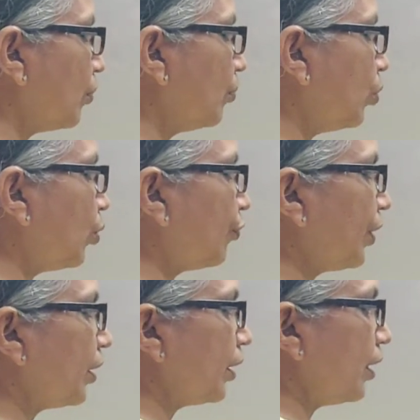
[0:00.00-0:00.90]

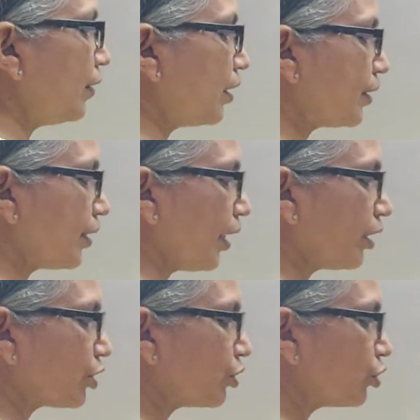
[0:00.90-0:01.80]
moving in this
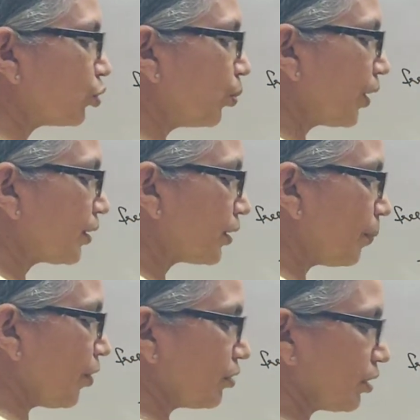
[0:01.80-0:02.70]
direction towards
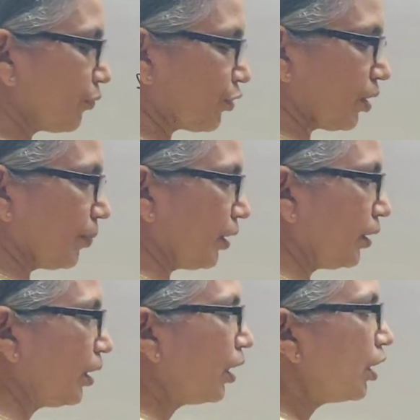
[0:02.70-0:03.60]
the positive terminal.
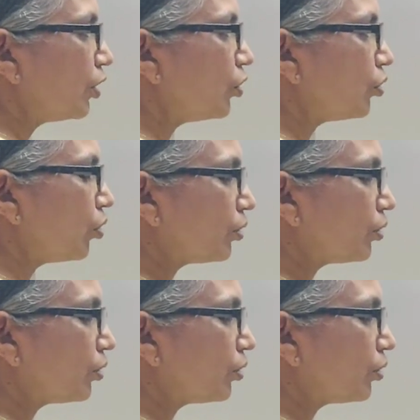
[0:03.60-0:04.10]
You